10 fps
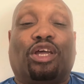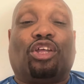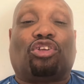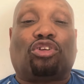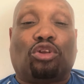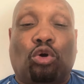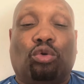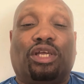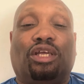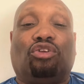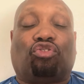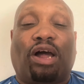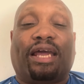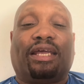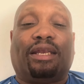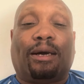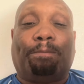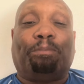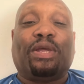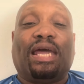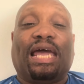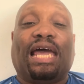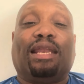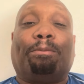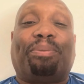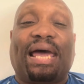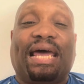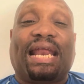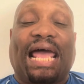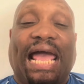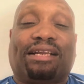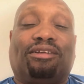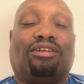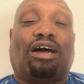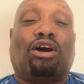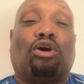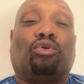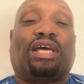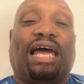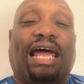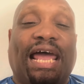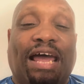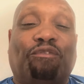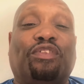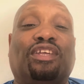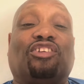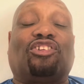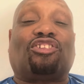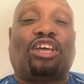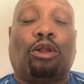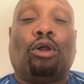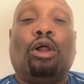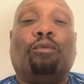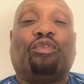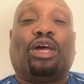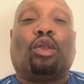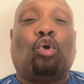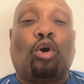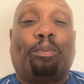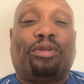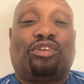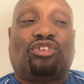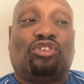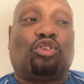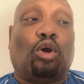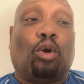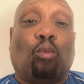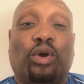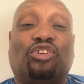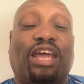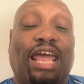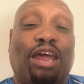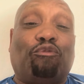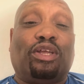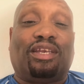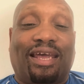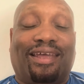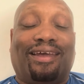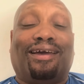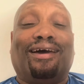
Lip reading: is slowly drying up and the bad actors are going to have to sell their long positions, which every day